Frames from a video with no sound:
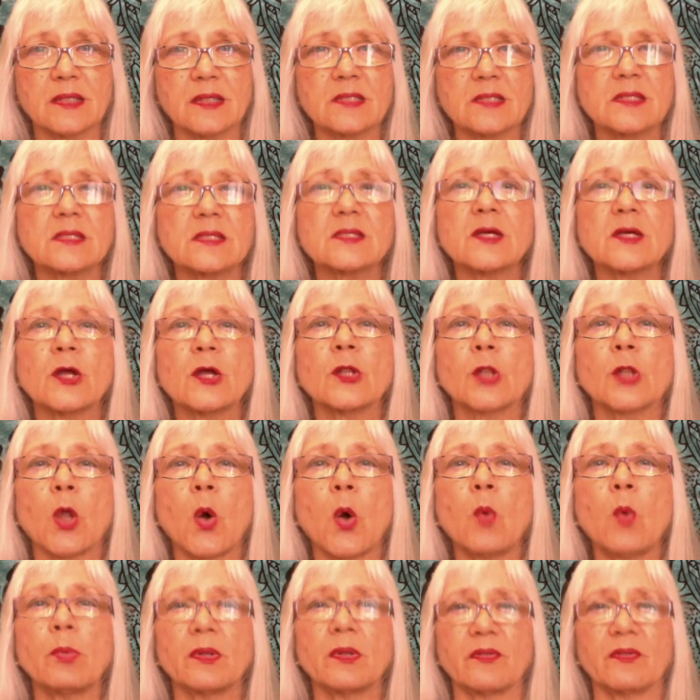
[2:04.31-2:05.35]
This is a
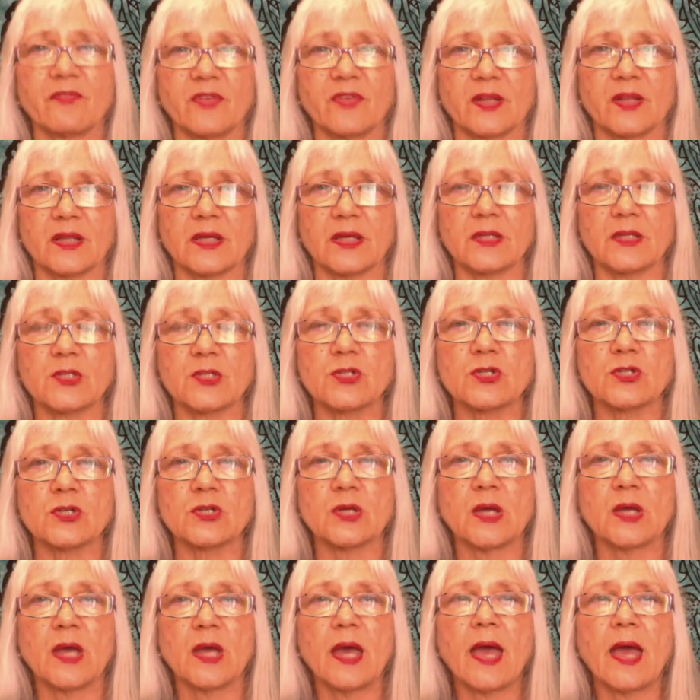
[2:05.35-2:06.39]
global village,
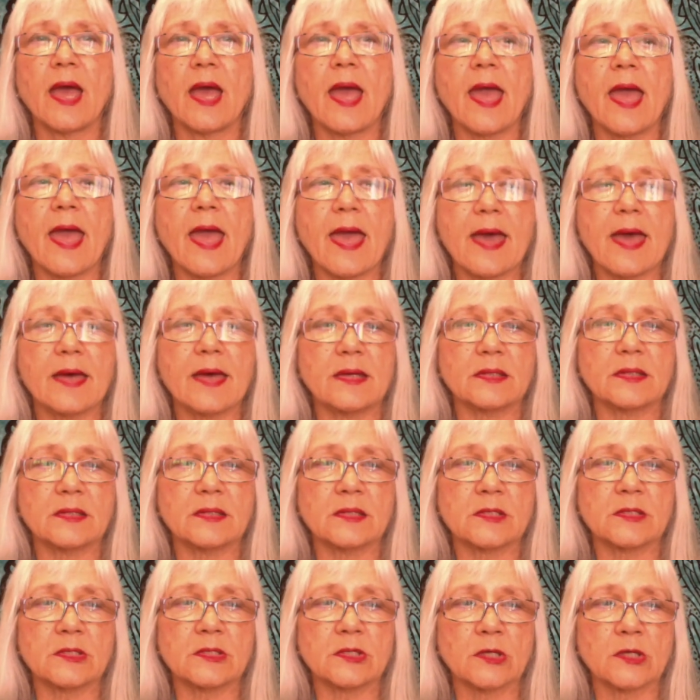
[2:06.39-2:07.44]

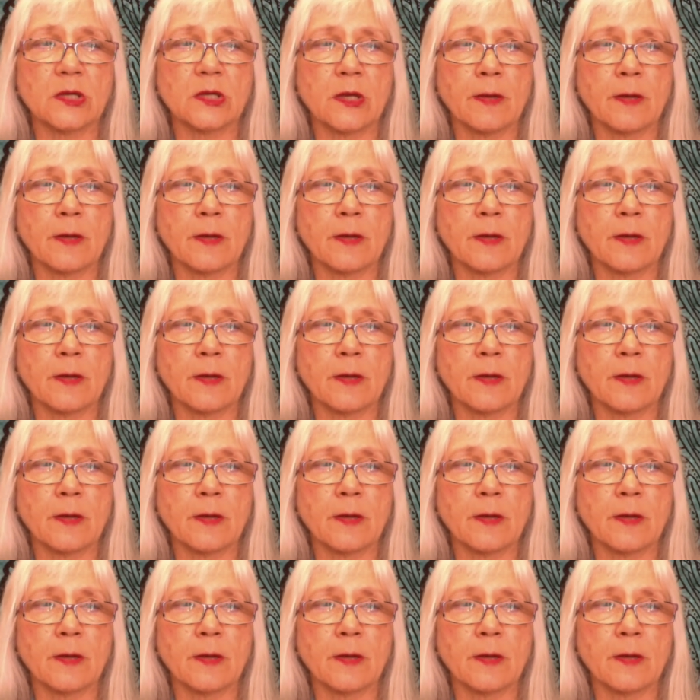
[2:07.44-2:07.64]
and